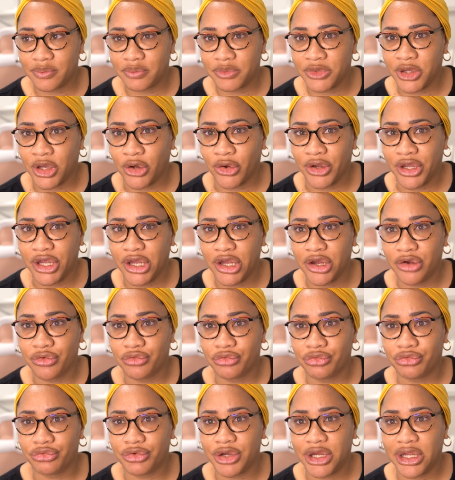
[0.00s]
You know,
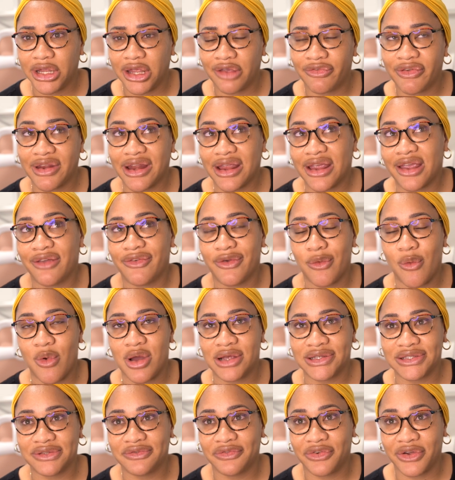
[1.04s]
if it
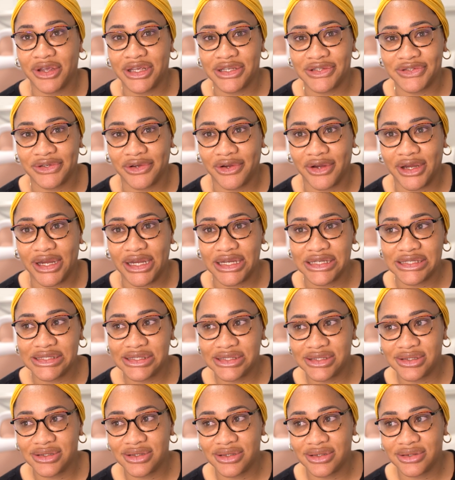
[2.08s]
wasn't for his
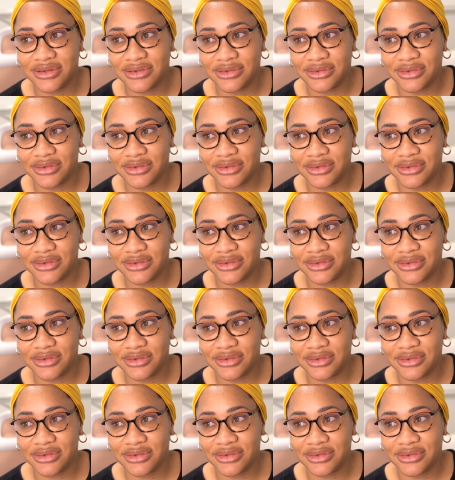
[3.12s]
grace,